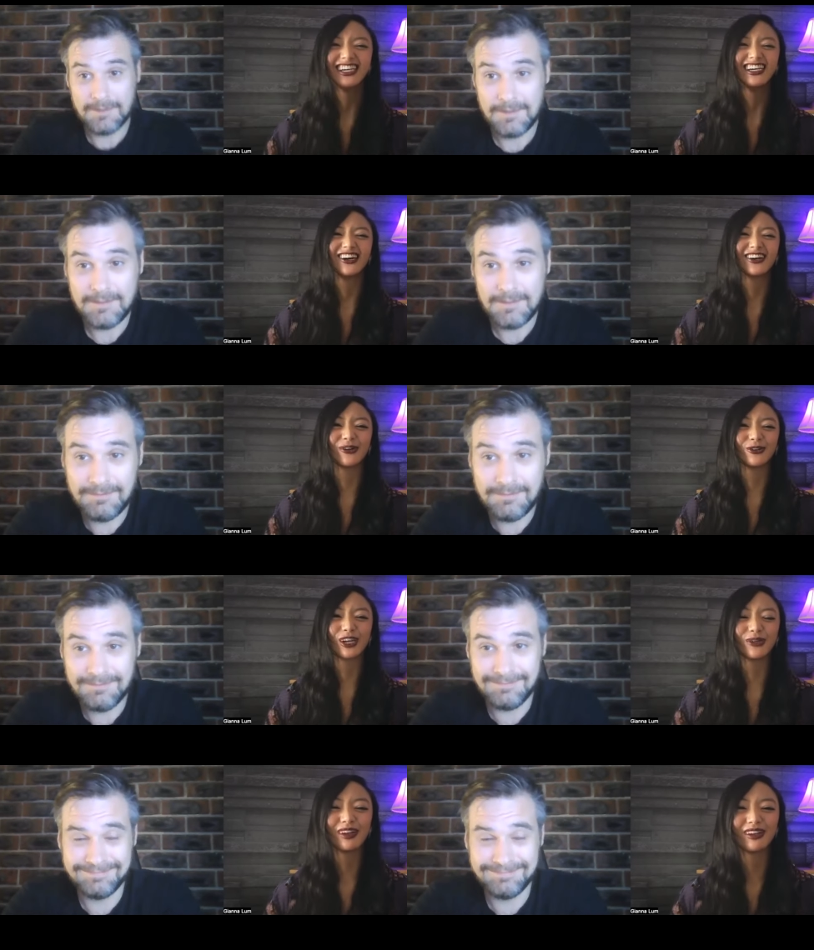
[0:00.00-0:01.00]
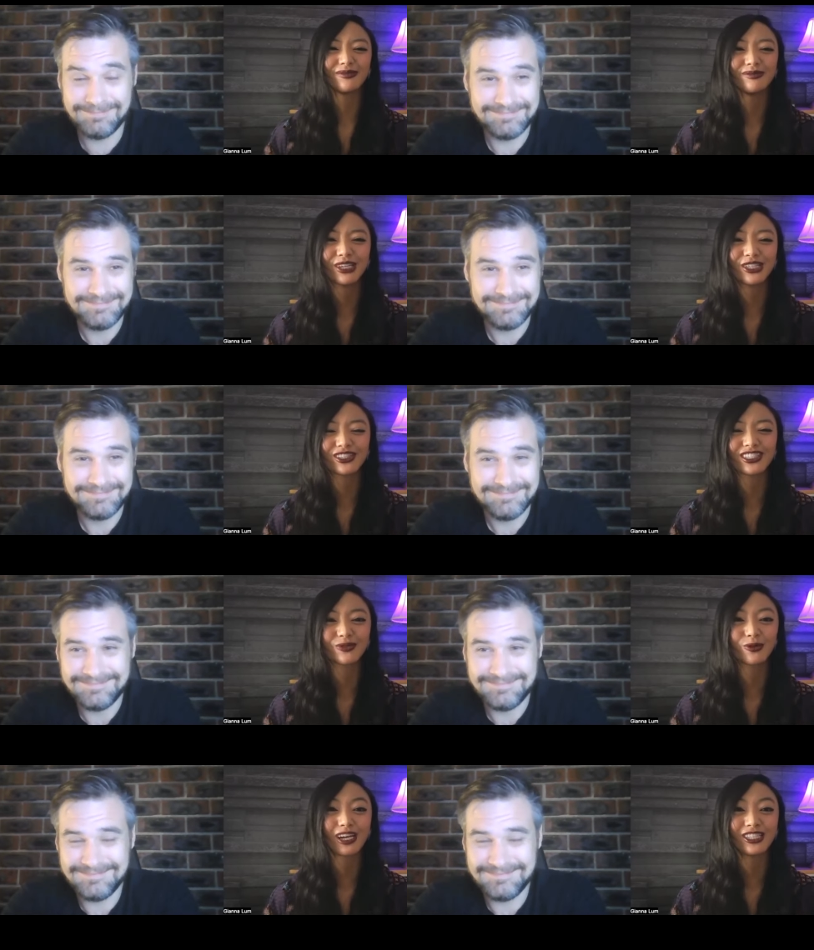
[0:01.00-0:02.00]
Speaker 1: all right, we'll try to make make sure this isn't way
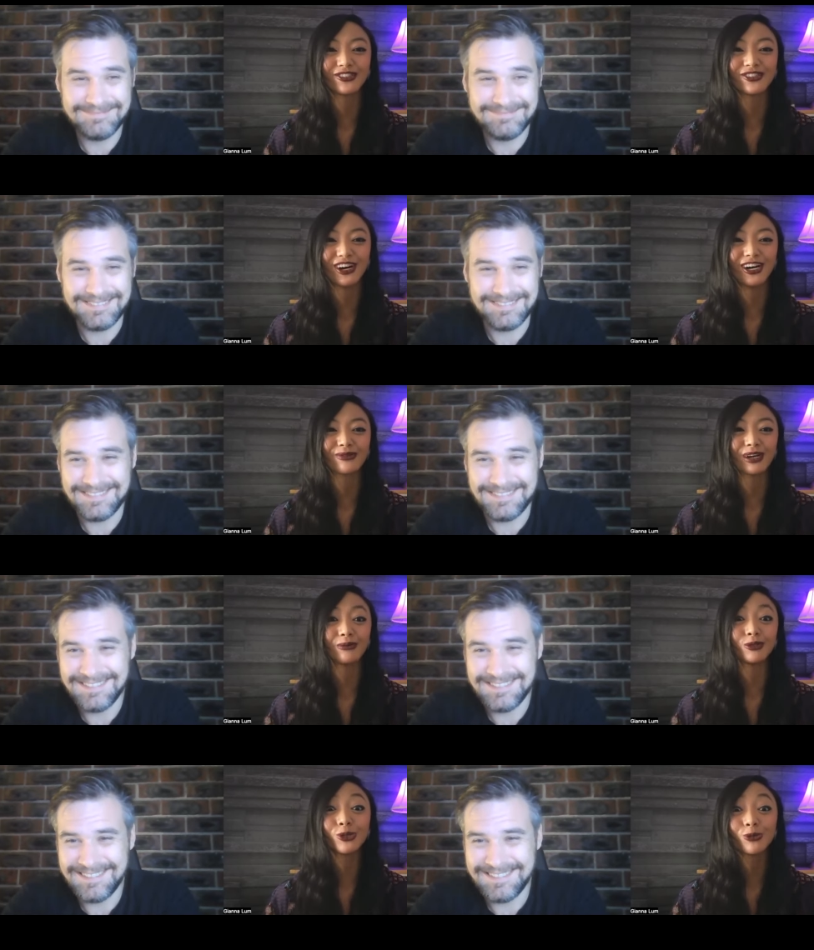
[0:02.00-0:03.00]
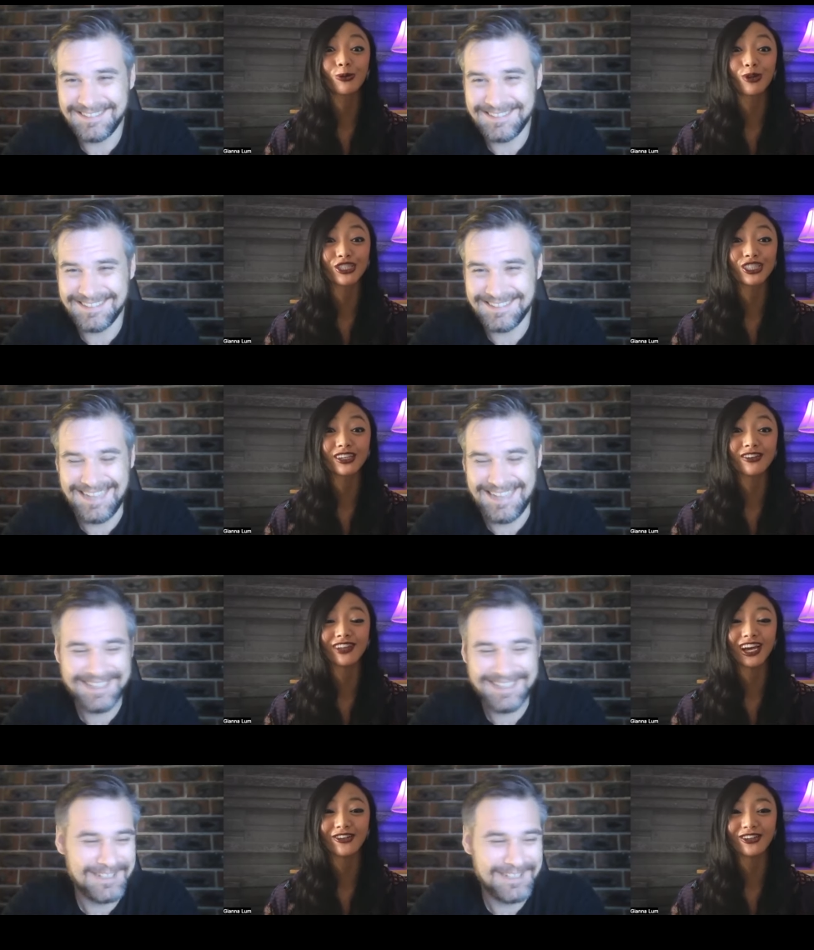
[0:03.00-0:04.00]
too long, but I'm super appreciative that
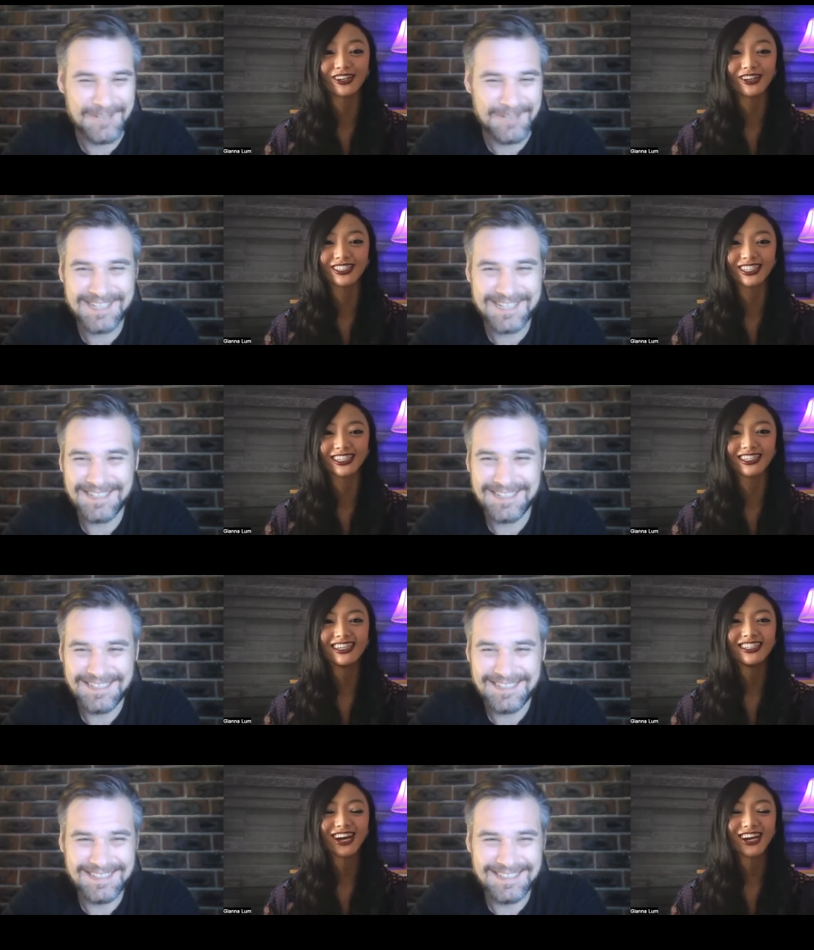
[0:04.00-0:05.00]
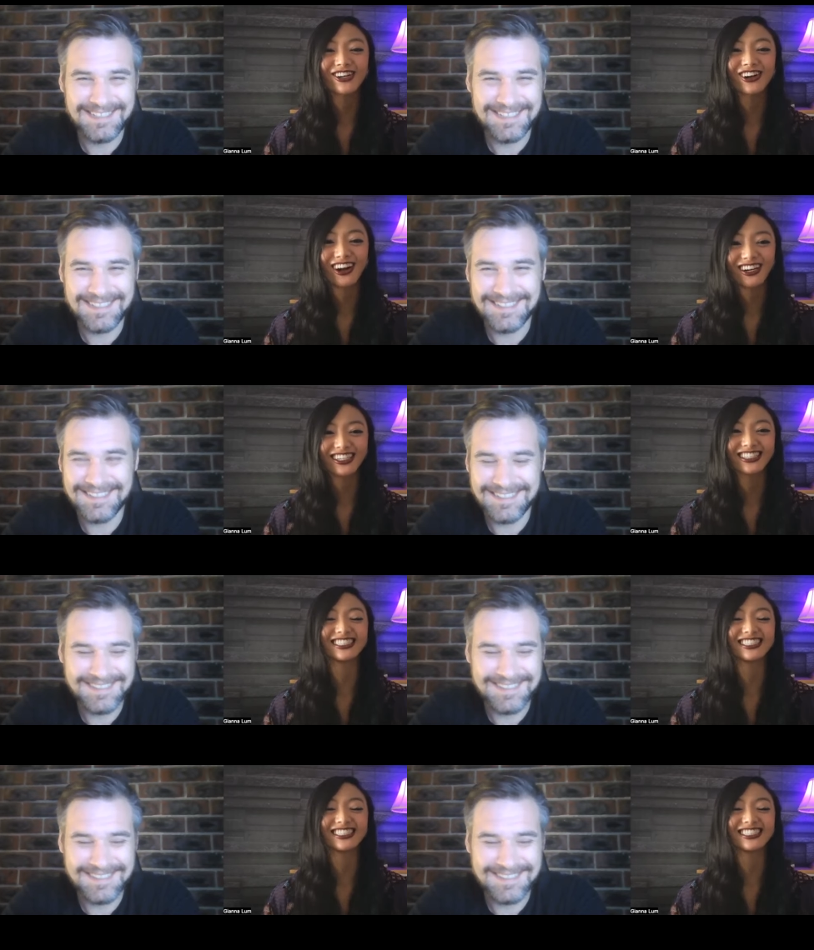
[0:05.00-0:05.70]
you're here right. to talk to our audience